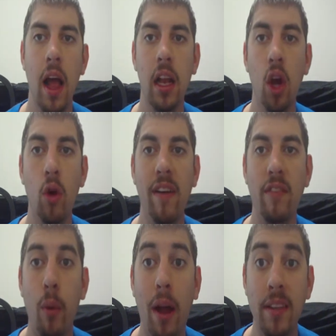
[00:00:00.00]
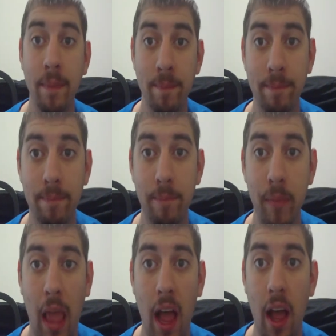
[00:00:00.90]
Hello everyone,
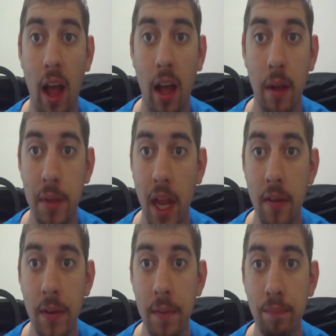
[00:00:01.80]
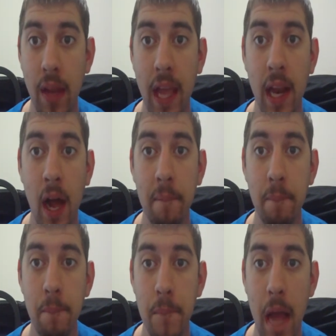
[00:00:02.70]
I'm David and
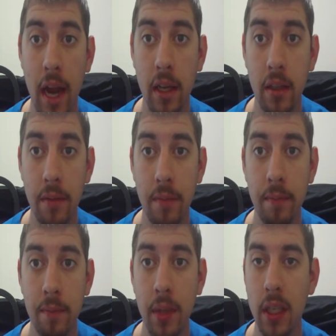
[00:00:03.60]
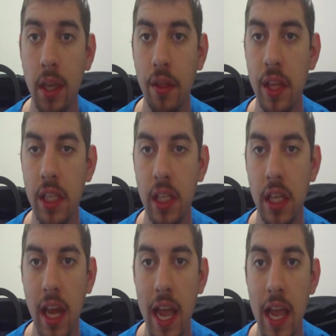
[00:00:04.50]
I'm back. But
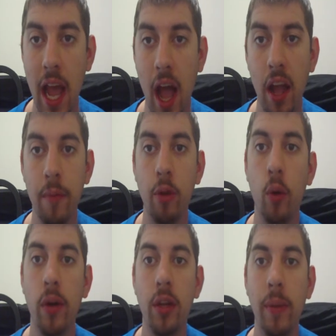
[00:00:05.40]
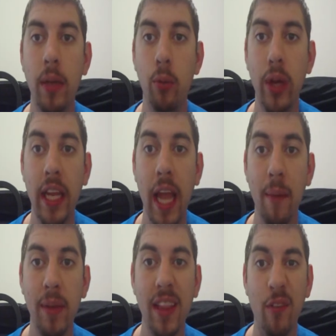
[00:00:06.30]
today I'm going to be
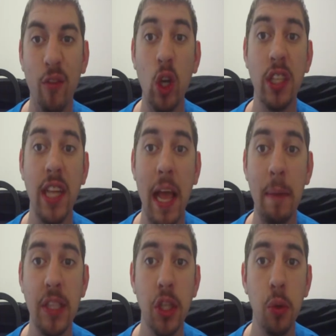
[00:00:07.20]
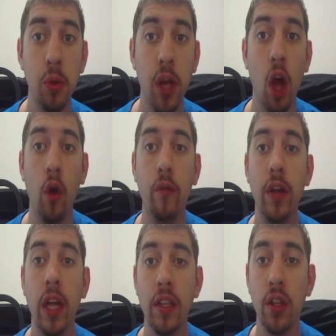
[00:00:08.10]
recapping the first episode of
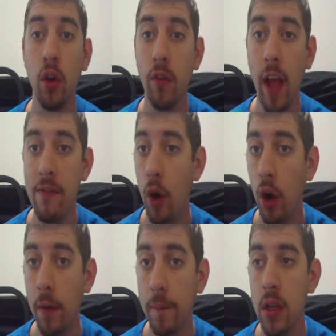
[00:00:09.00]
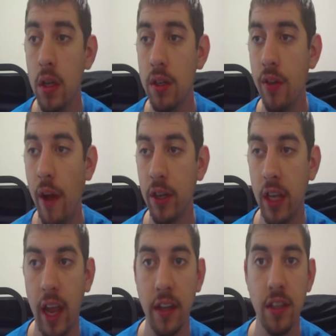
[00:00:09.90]
Survivor
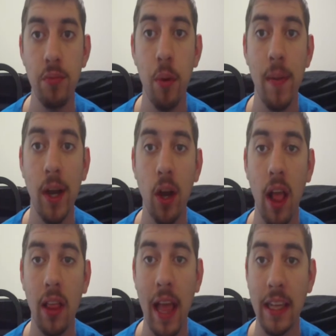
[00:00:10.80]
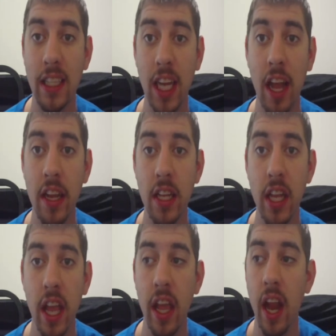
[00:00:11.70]
Tocantins premiered last night,
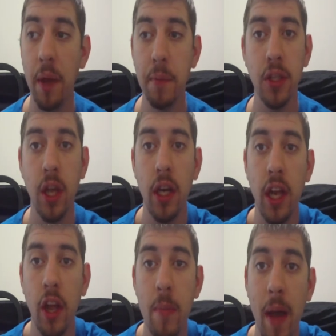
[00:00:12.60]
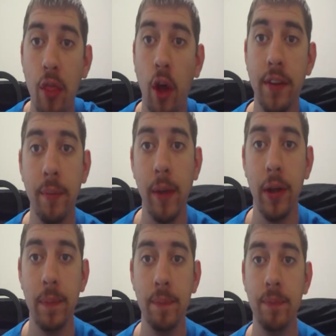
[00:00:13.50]
and I'm just going to tell you my thoughts
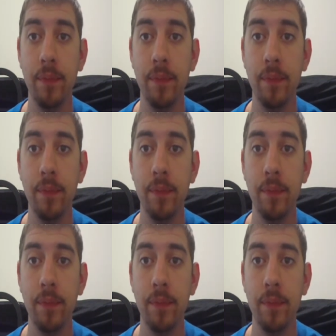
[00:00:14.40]
about it.